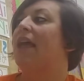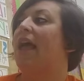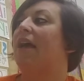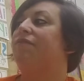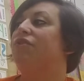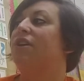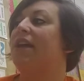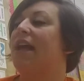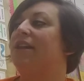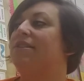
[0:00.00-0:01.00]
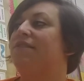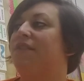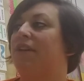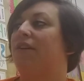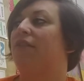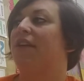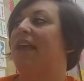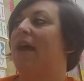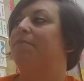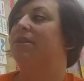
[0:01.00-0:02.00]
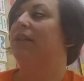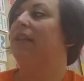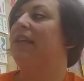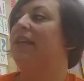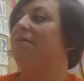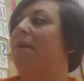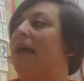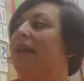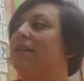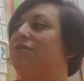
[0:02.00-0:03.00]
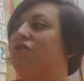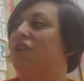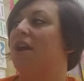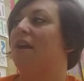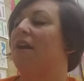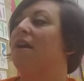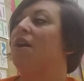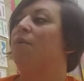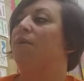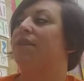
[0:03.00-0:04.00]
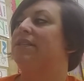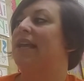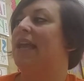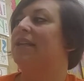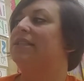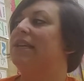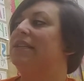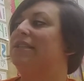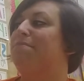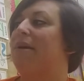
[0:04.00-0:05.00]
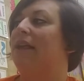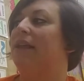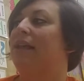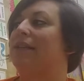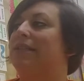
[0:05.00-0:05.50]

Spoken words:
After he had his fill, the captain leaned back in his chair with his hands on his belly and